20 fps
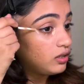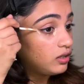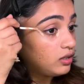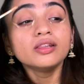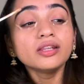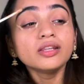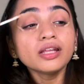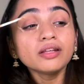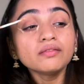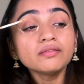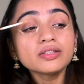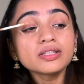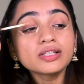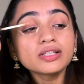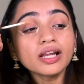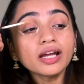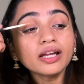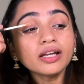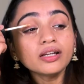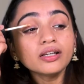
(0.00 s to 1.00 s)
Then
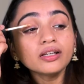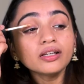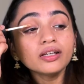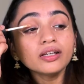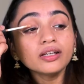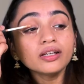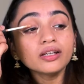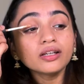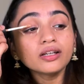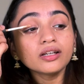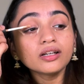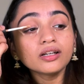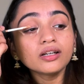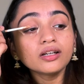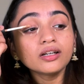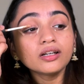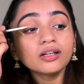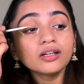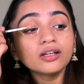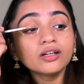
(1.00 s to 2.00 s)
slightly
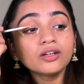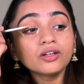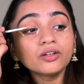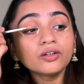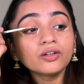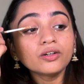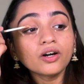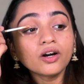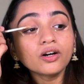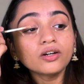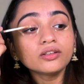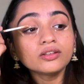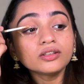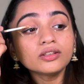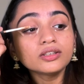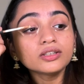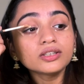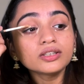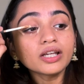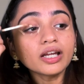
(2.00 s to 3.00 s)
on the
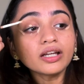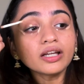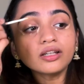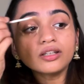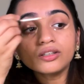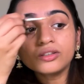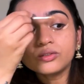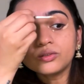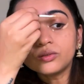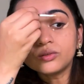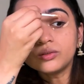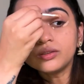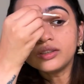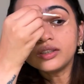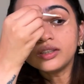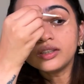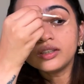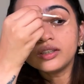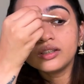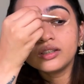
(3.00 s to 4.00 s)
center
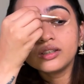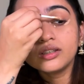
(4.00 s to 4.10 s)
only.